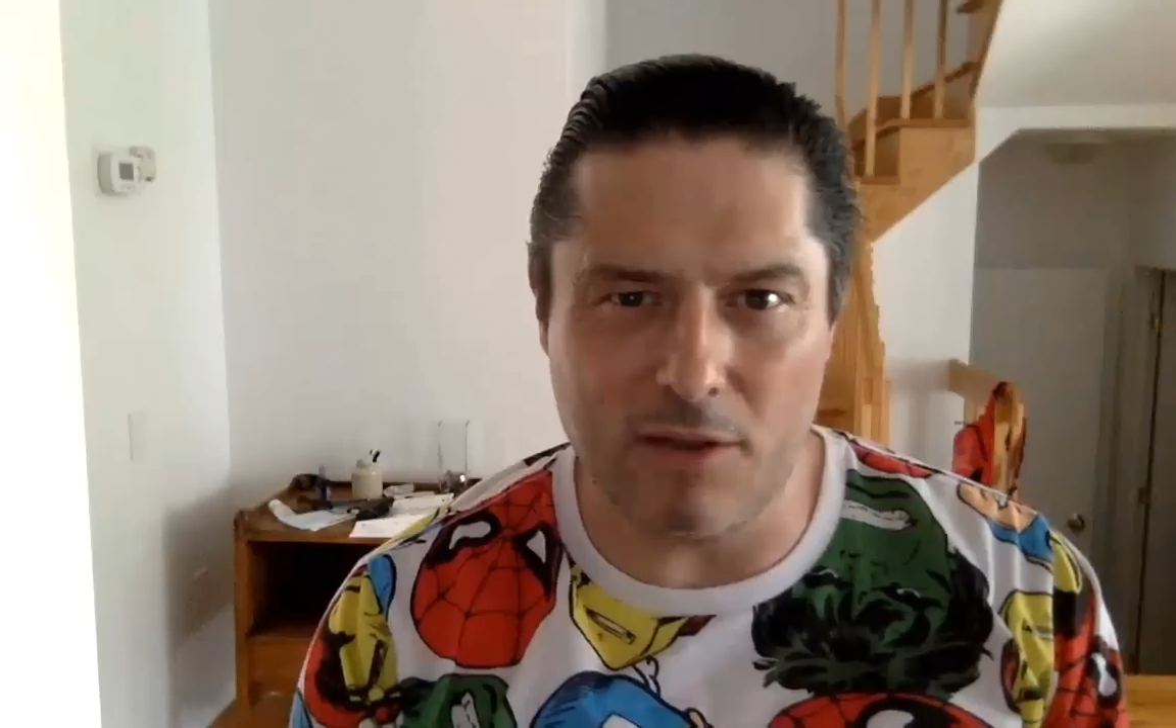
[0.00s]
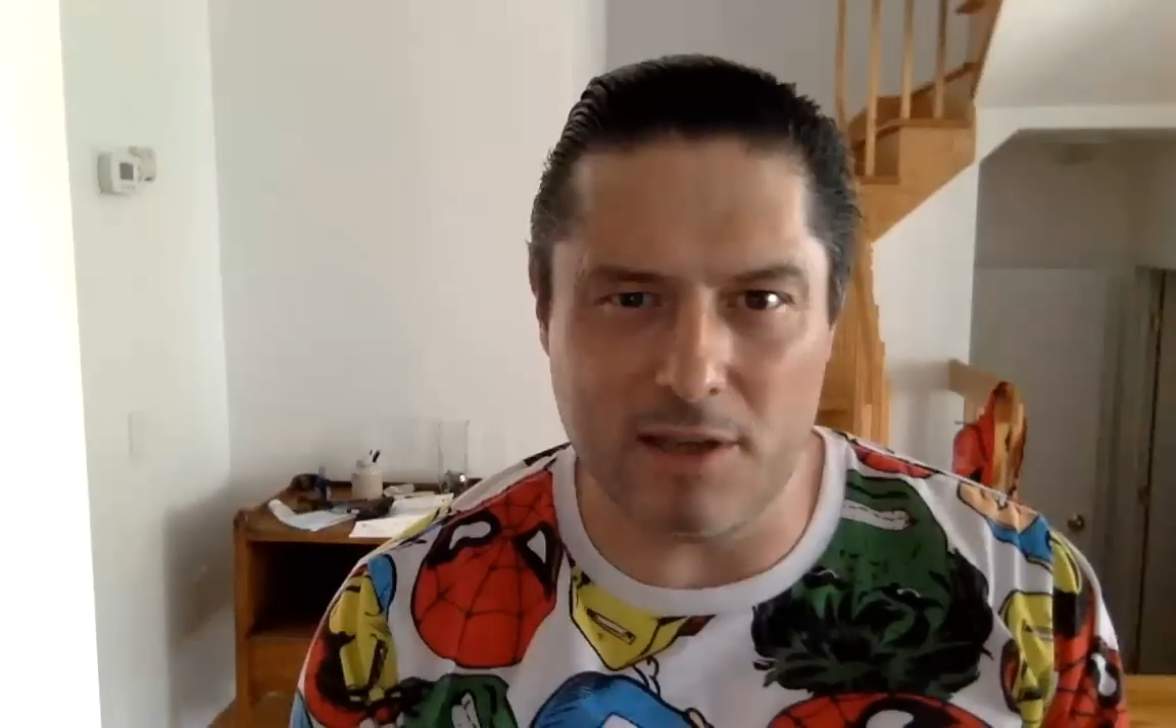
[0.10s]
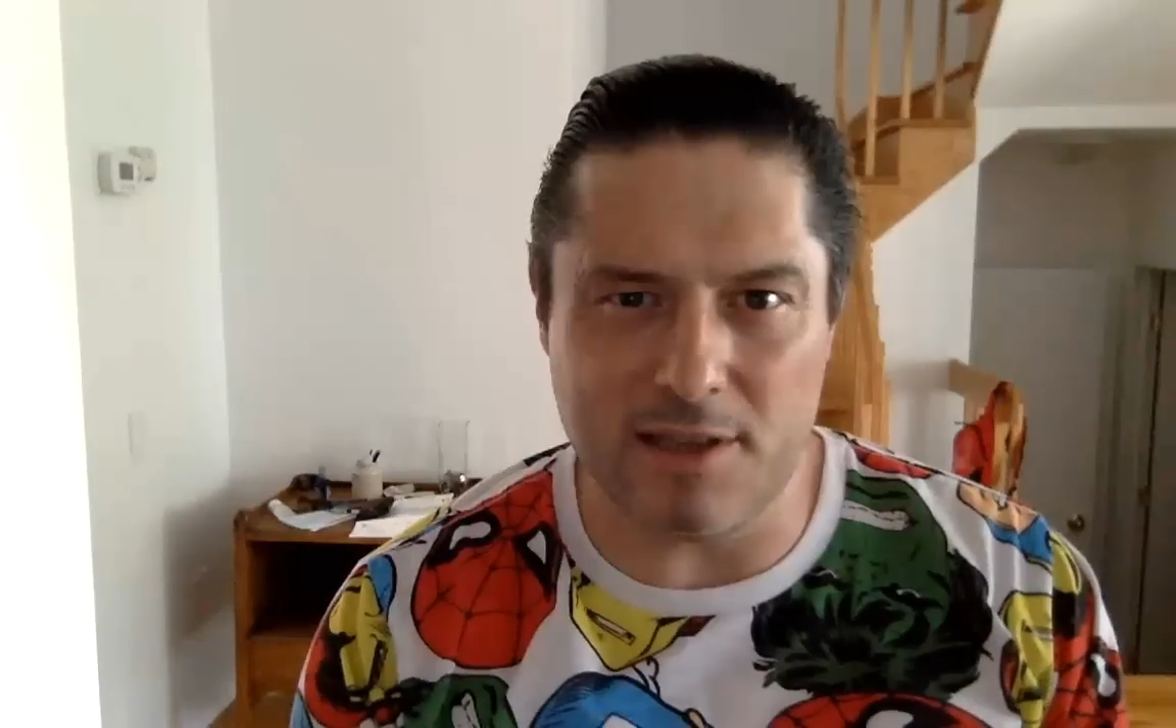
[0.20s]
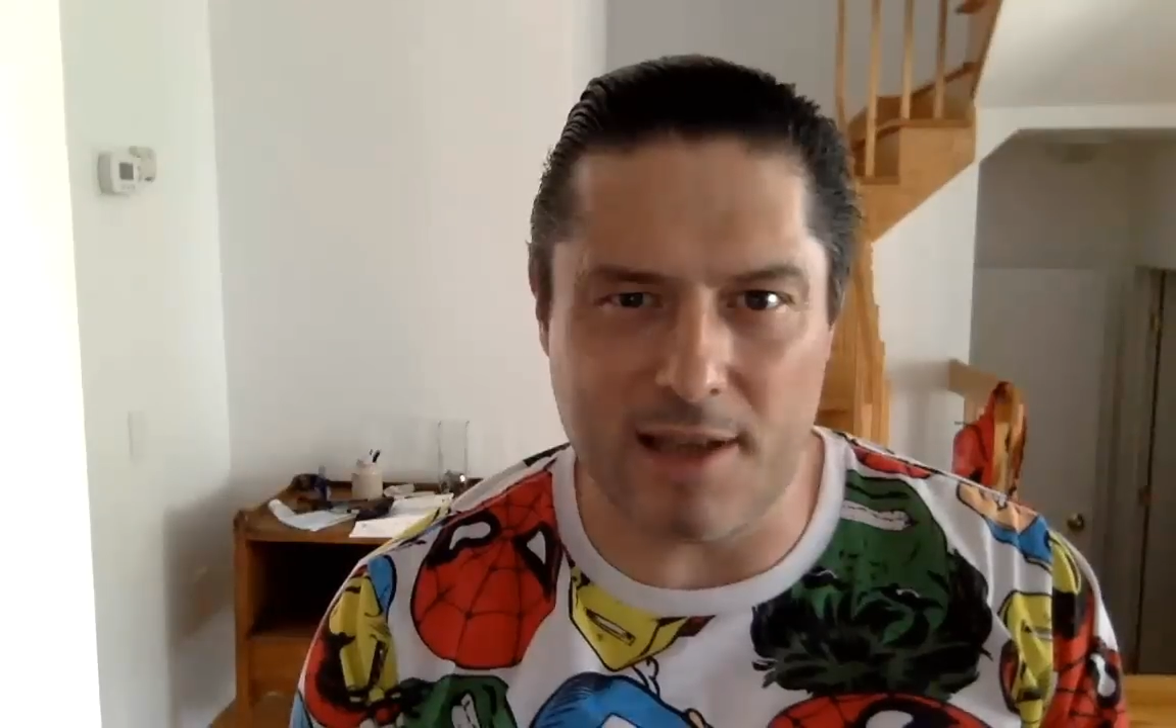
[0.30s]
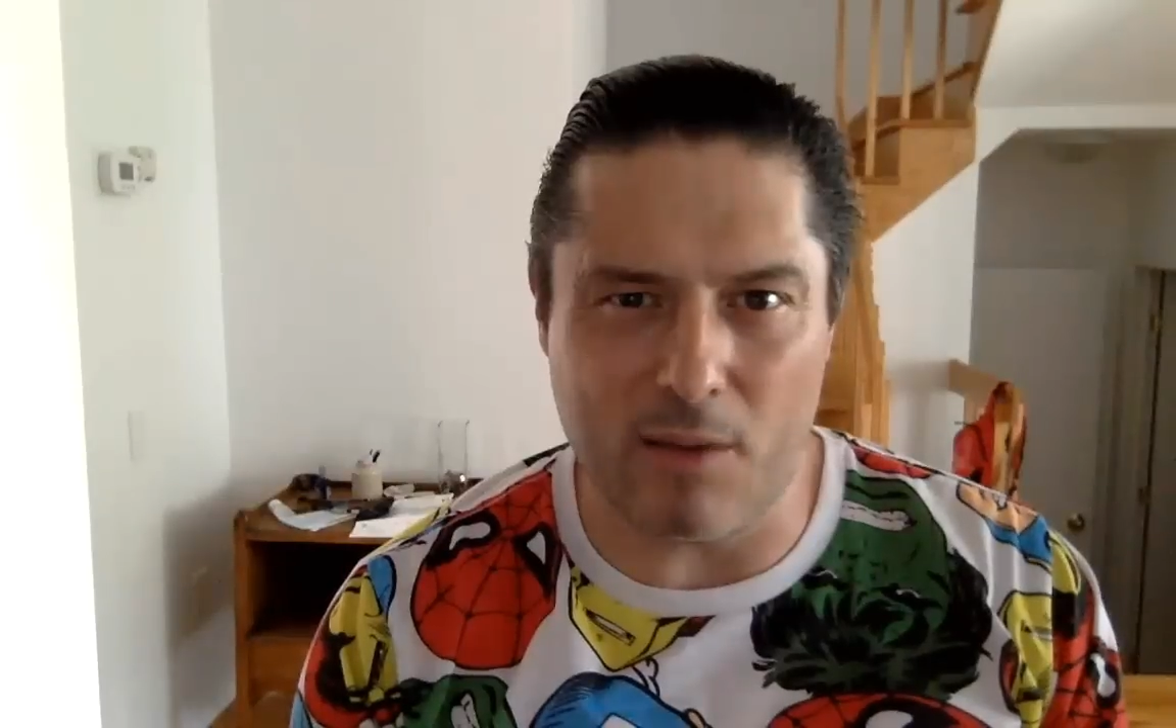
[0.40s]

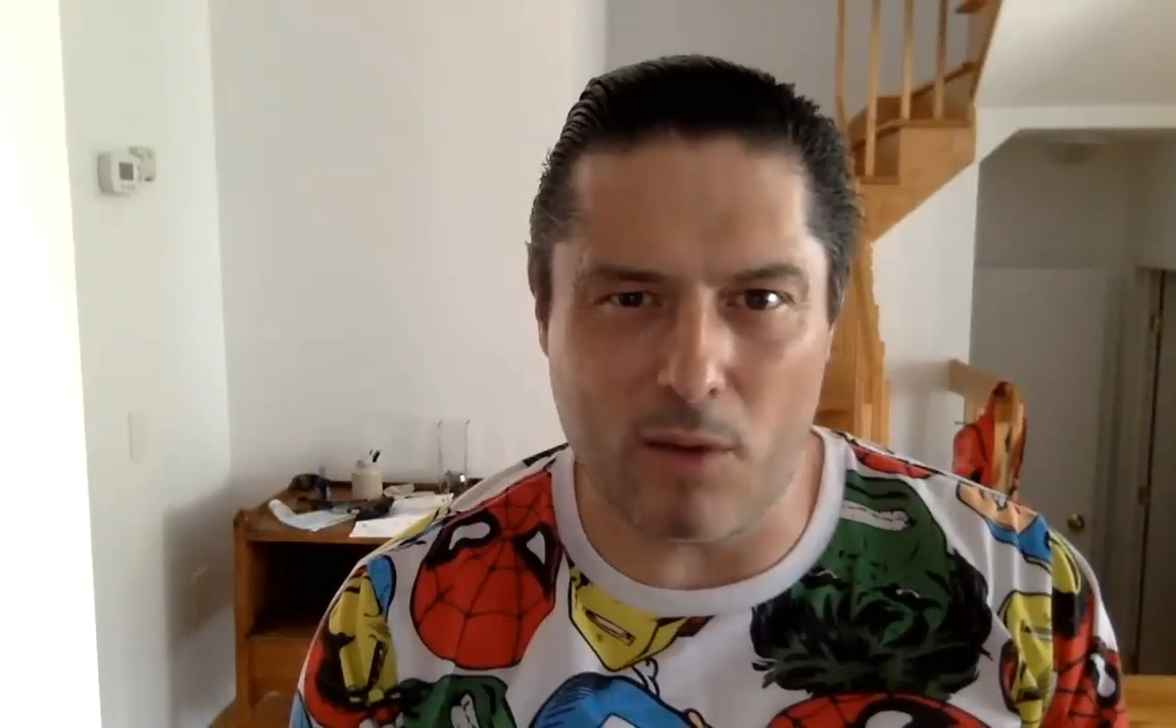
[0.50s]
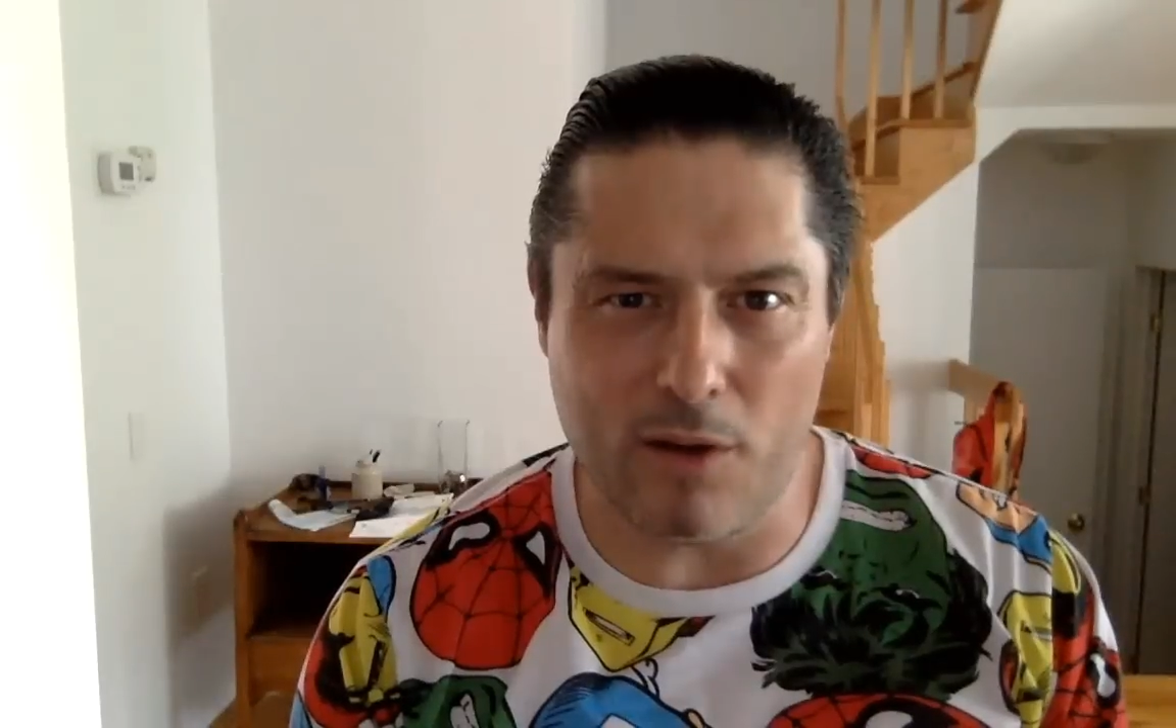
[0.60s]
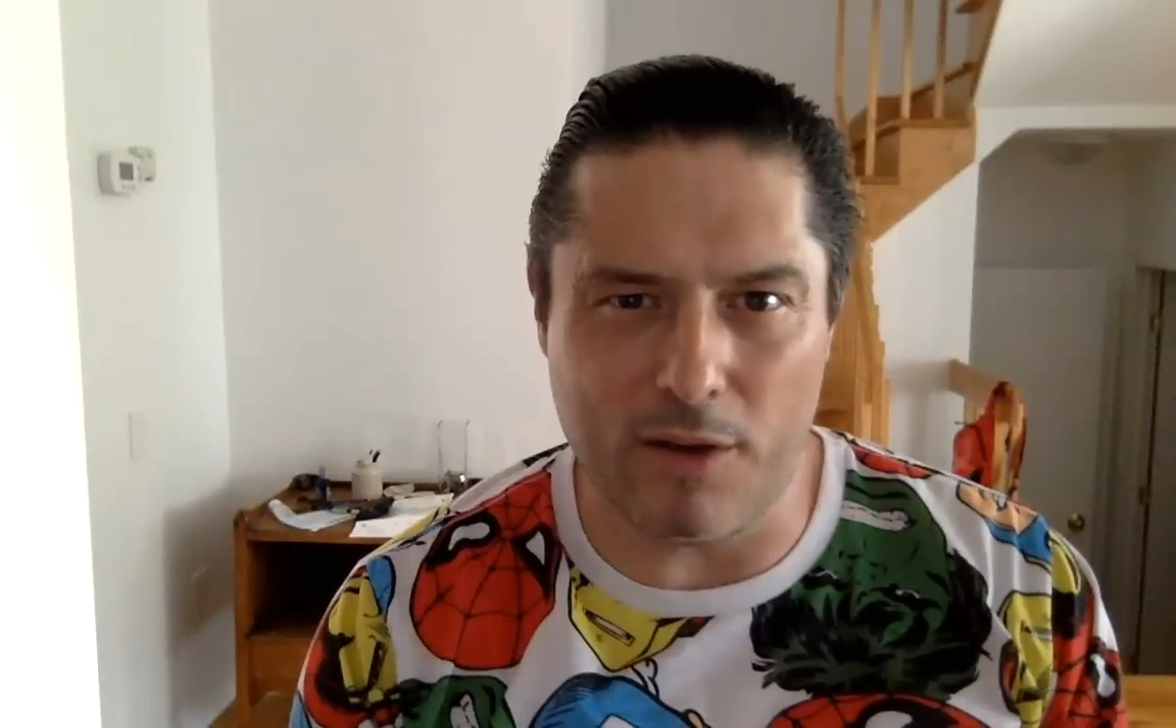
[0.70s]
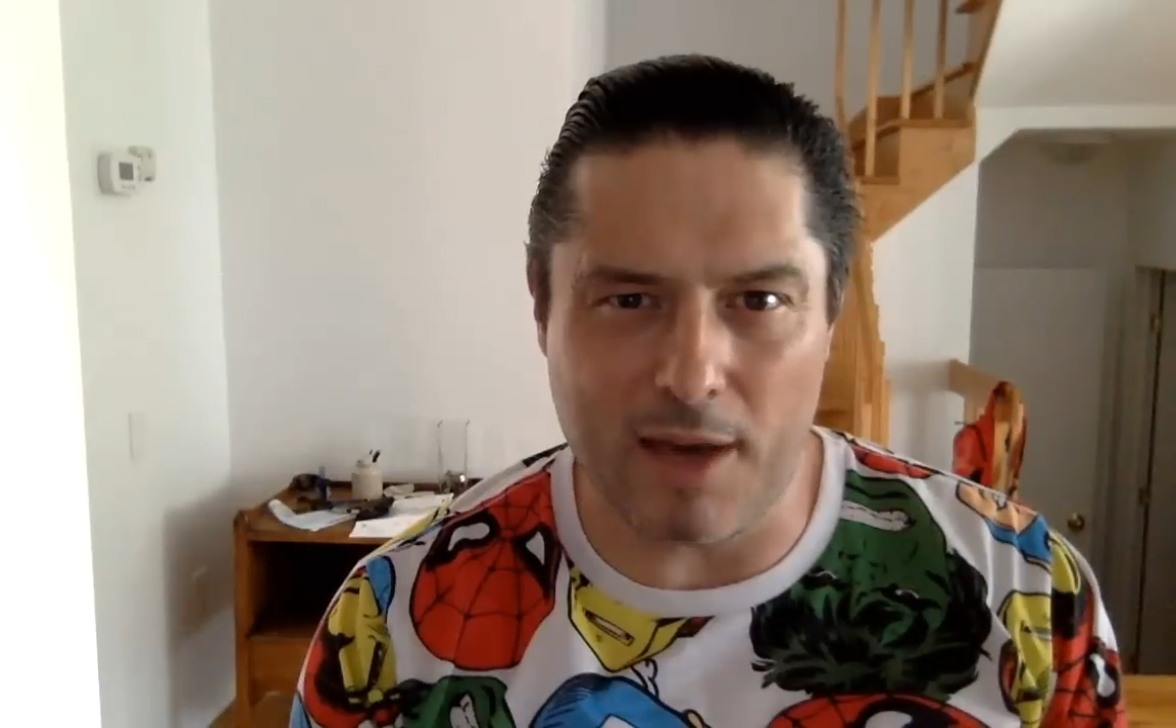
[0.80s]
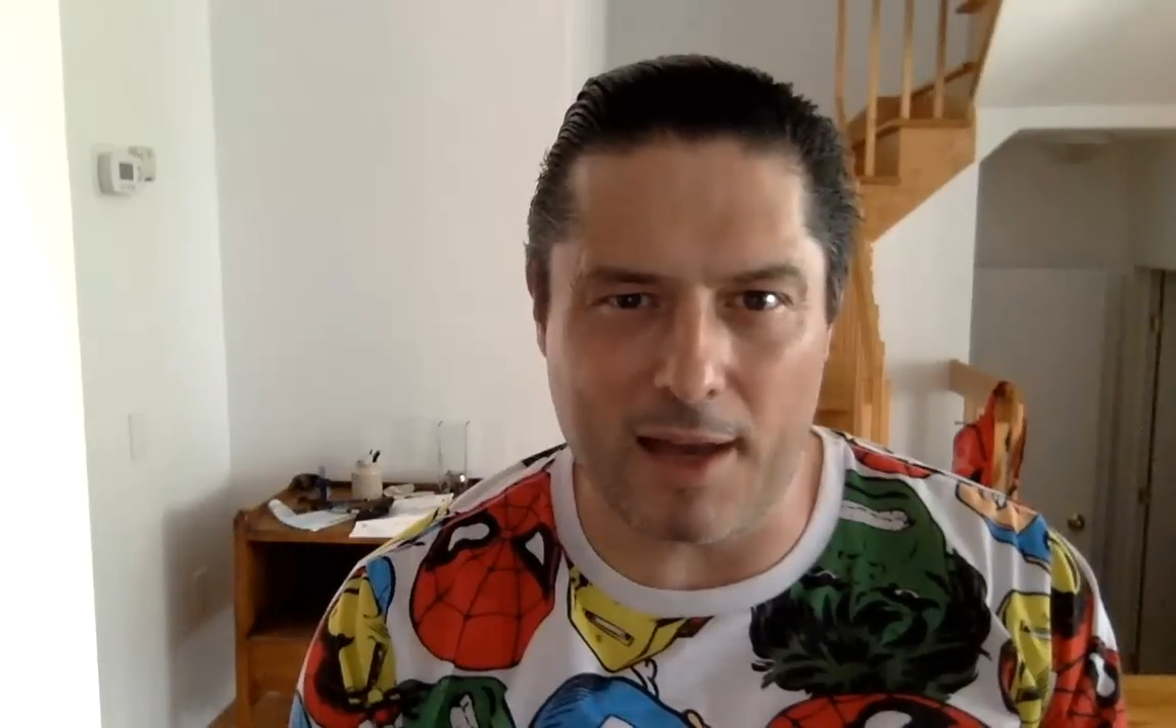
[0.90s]
this now while
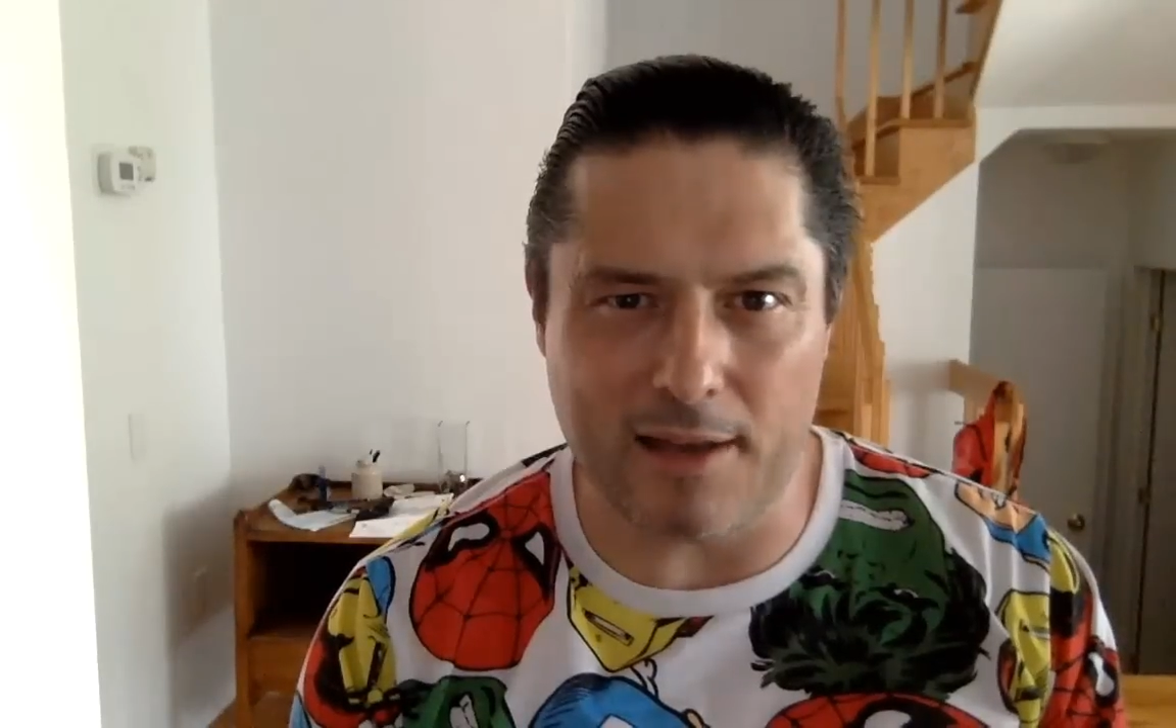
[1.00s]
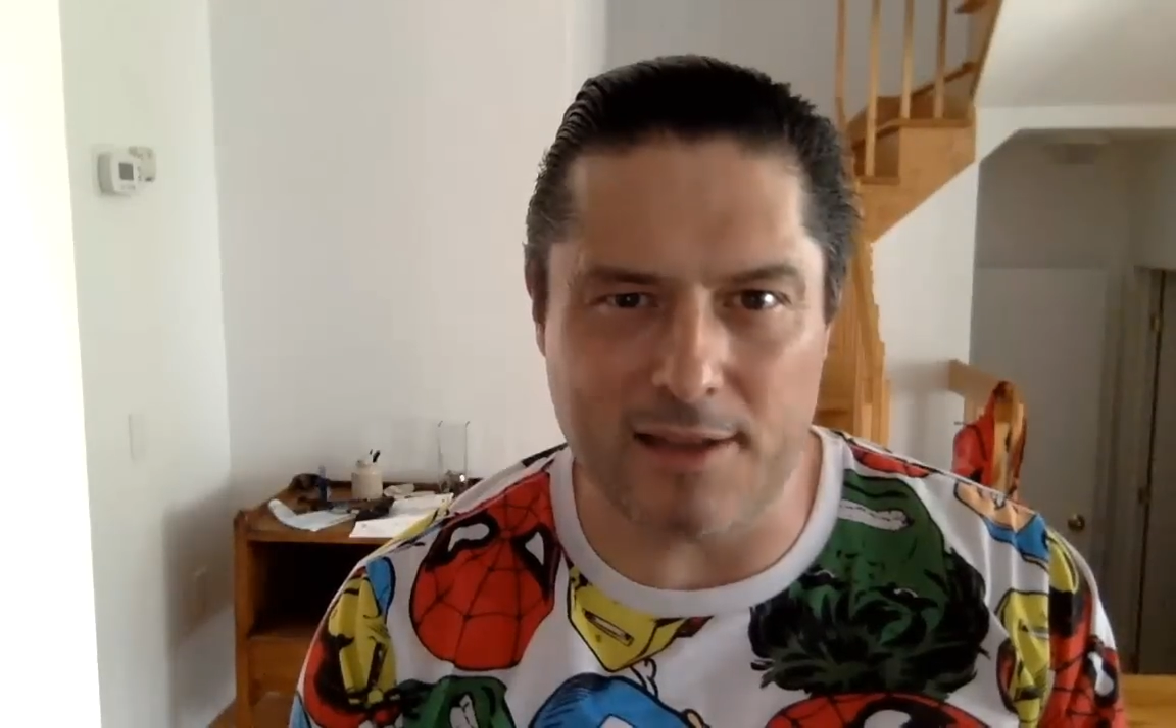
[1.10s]
you can.